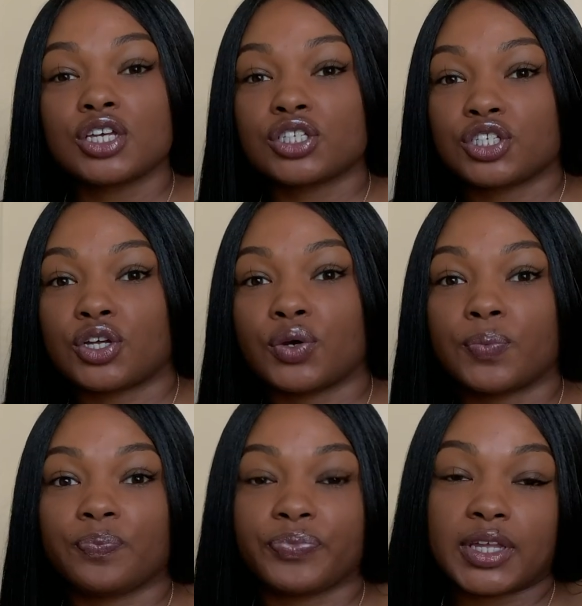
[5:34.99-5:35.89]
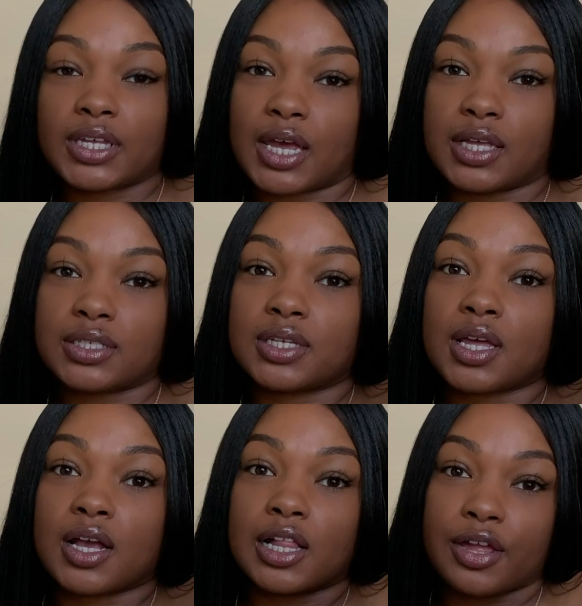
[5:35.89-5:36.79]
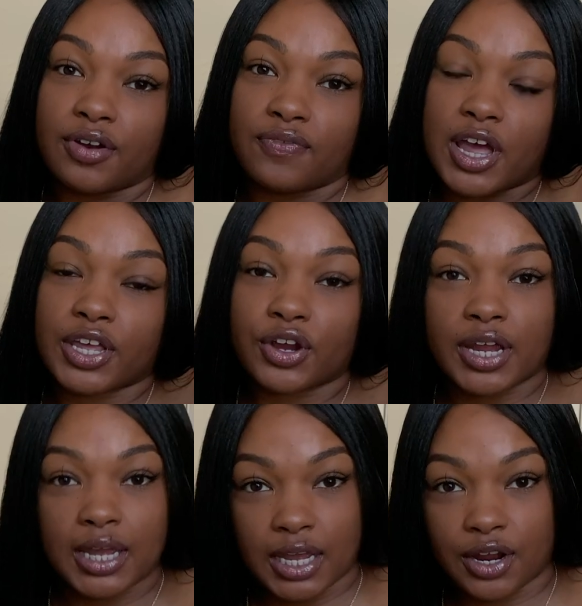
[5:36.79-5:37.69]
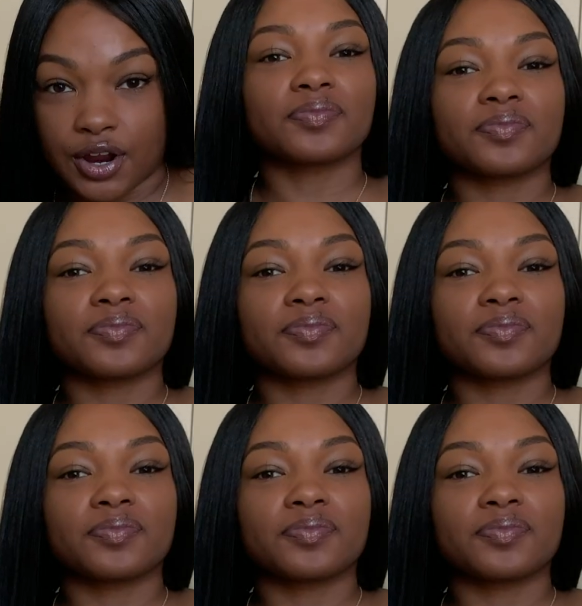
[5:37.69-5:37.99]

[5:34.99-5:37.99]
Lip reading: So yes, clarify your hair.